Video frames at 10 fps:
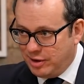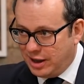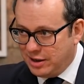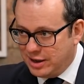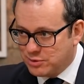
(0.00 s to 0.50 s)

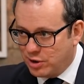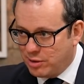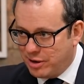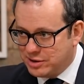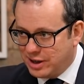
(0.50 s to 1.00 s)
London is one of
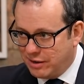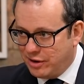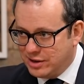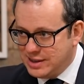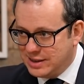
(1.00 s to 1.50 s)
the most
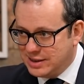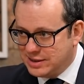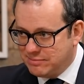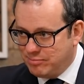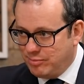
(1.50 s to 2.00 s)
diverse
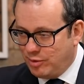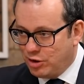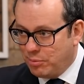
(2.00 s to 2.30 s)
cities on the